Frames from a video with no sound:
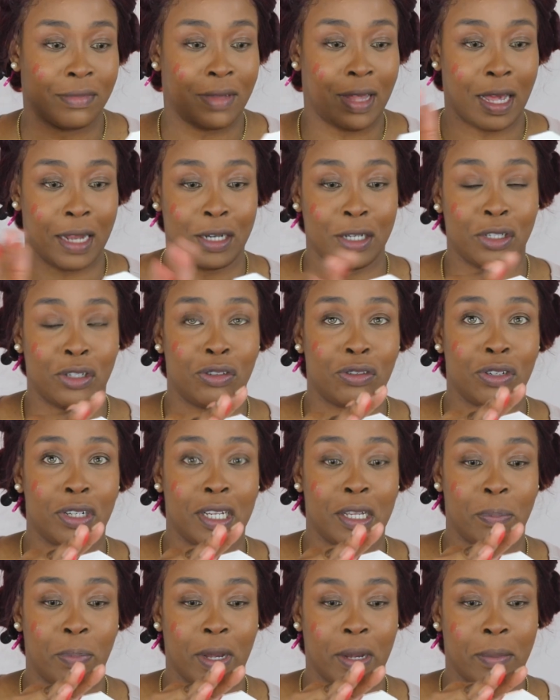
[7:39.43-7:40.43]
That is
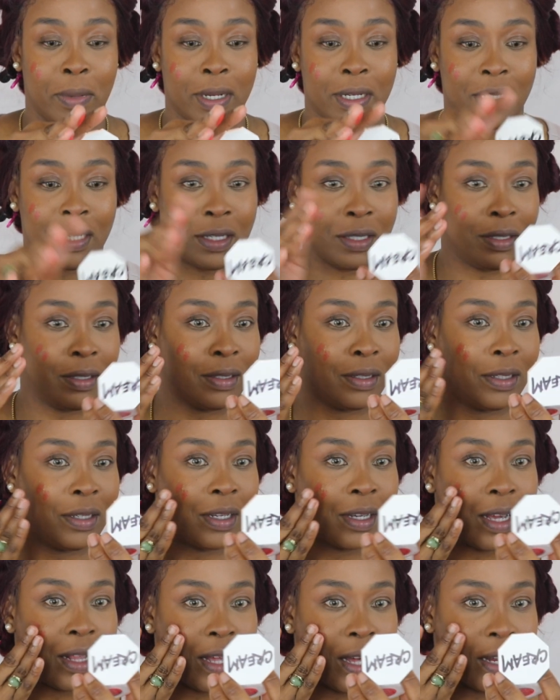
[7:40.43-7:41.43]
really pigmented.
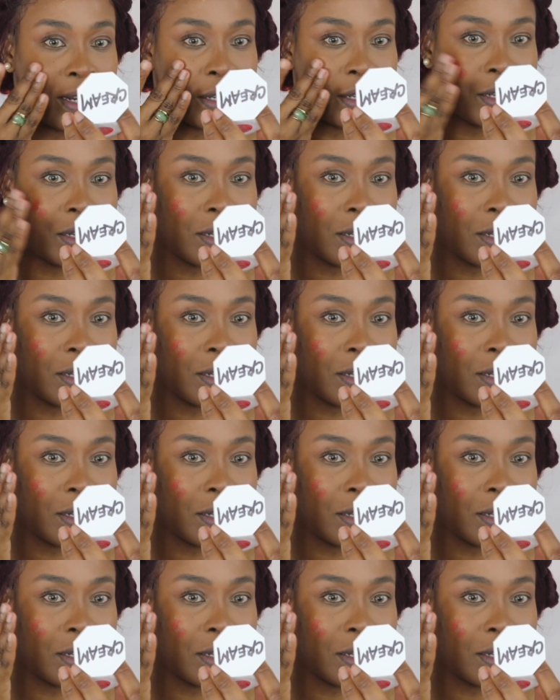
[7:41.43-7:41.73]
Look at that.